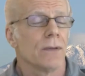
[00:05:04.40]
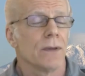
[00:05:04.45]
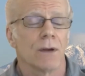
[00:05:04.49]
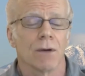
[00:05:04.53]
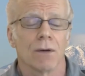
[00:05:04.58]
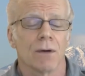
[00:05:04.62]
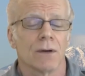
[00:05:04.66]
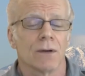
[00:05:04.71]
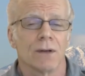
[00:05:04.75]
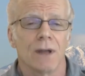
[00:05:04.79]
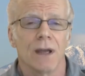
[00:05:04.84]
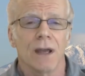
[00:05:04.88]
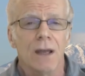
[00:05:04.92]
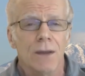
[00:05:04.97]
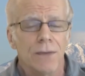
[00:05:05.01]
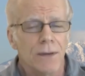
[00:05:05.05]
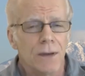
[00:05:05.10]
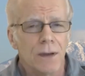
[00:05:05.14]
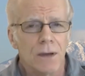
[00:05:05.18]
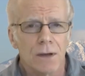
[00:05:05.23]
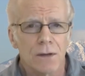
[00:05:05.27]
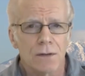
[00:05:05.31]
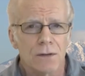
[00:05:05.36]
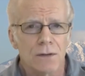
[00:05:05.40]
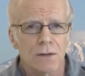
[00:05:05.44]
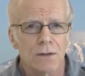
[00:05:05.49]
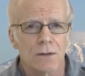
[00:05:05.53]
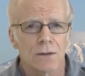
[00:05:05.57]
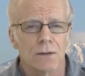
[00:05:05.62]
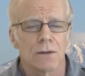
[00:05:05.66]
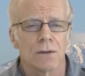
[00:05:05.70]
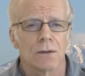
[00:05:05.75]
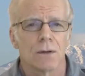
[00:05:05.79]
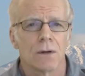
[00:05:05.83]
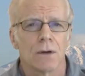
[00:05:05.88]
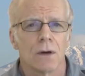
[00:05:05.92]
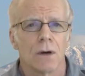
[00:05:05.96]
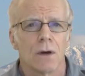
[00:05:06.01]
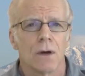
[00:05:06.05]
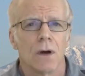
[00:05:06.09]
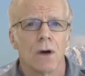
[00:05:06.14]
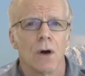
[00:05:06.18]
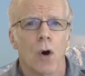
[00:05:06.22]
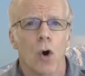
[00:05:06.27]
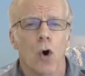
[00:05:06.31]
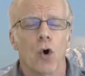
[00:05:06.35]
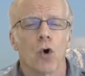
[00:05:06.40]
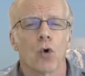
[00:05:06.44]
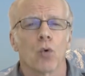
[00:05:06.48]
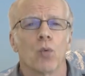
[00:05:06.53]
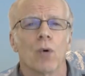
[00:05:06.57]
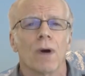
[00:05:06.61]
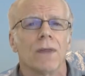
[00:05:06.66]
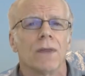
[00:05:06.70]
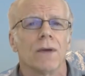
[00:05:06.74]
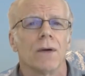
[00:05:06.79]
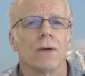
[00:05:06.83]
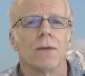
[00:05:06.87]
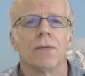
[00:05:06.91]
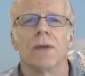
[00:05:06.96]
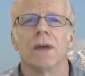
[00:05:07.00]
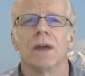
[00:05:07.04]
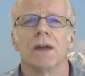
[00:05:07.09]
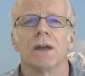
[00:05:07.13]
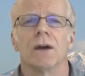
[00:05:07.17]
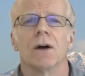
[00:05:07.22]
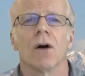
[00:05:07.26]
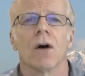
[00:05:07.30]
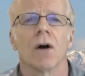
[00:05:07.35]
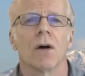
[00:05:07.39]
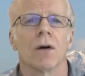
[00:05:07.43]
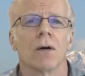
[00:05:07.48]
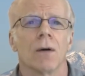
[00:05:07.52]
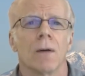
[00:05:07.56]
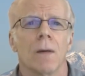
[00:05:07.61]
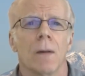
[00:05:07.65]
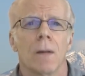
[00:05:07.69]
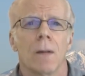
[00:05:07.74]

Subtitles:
they are an atheist or whether they are